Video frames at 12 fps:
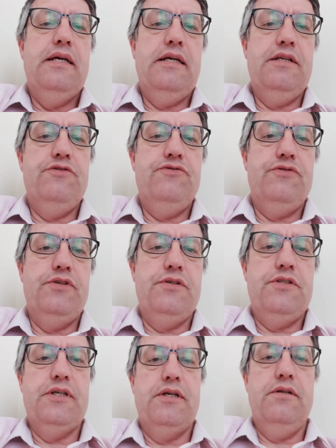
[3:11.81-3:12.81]

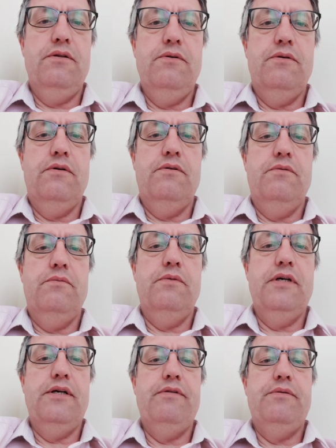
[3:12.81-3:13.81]
introducing a law
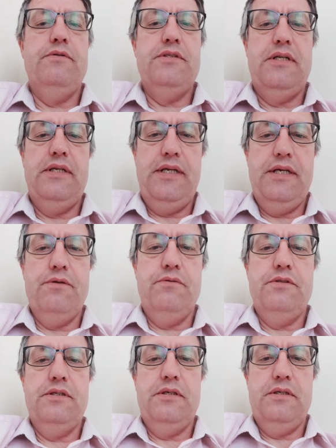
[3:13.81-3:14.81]
where it was
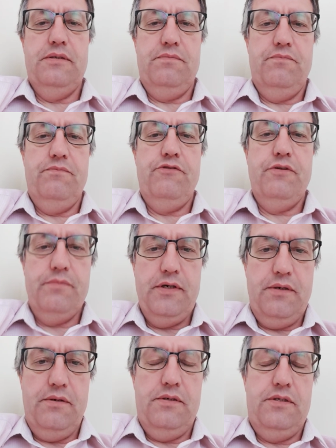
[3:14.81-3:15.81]
illegal to
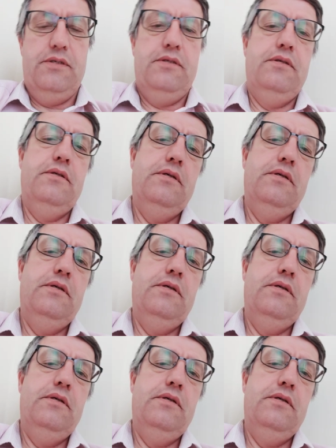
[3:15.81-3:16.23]
promote